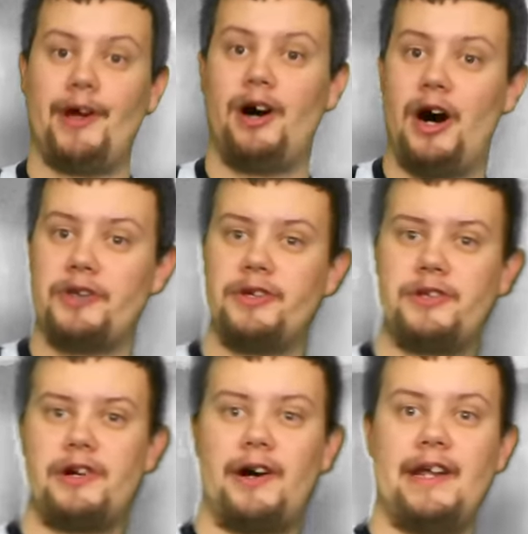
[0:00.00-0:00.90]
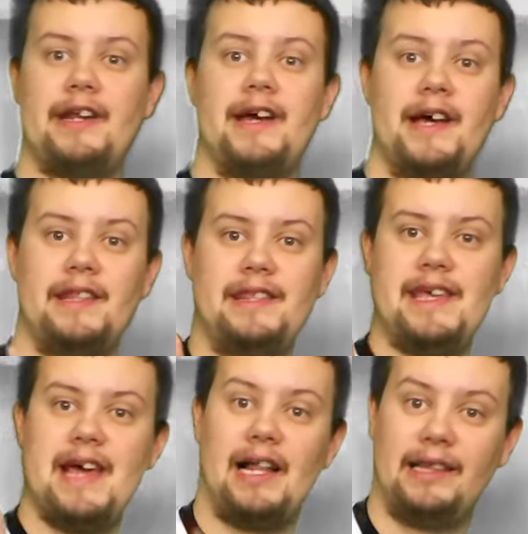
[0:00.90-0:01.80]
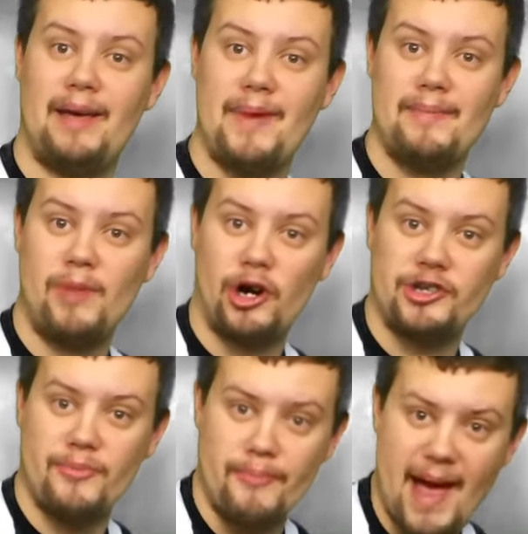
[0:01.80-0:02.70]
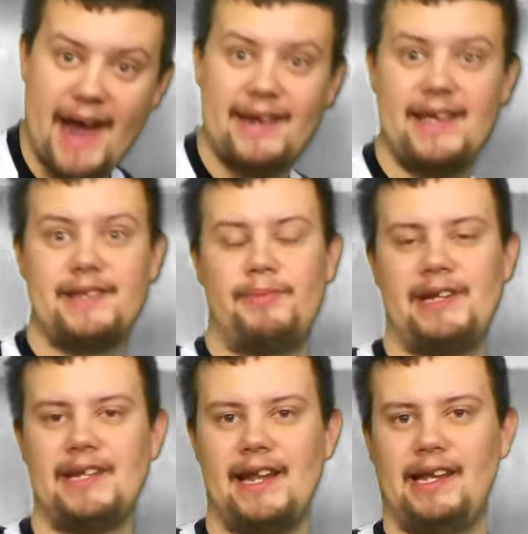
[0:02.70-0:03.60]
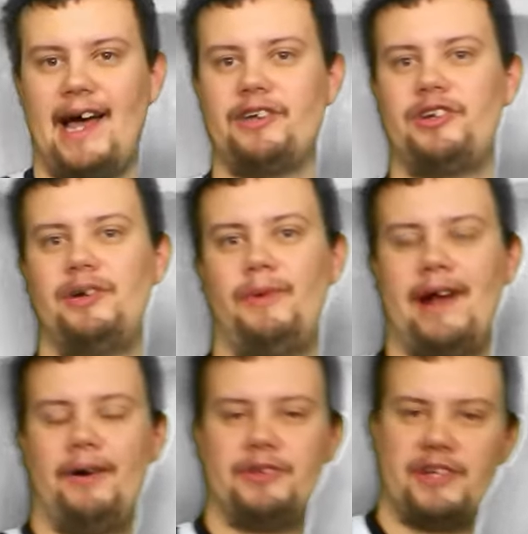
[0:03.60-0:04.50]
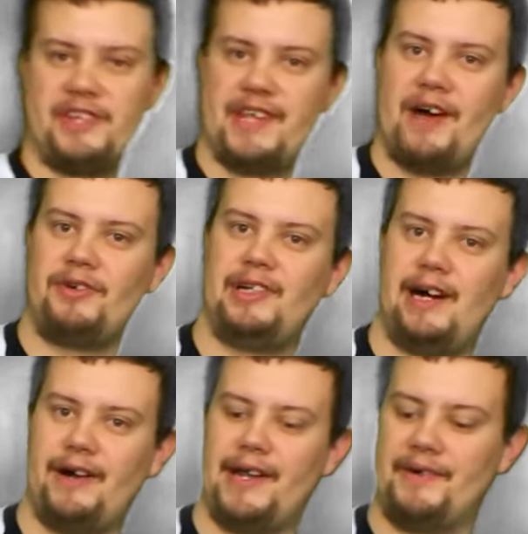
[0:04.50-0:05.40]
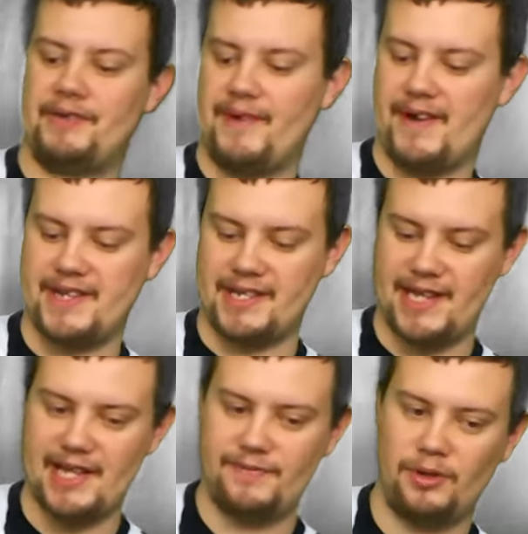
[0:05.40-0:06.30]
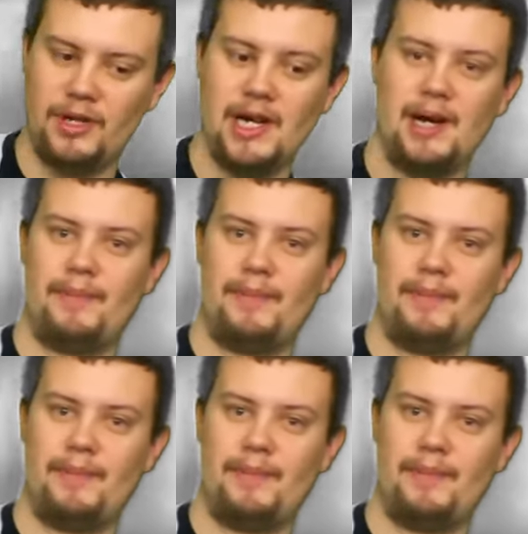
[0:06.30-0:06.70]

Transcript: We are also starting the Lemon March Madness. We did it last year when I was on SoundCloud, and it was very successful.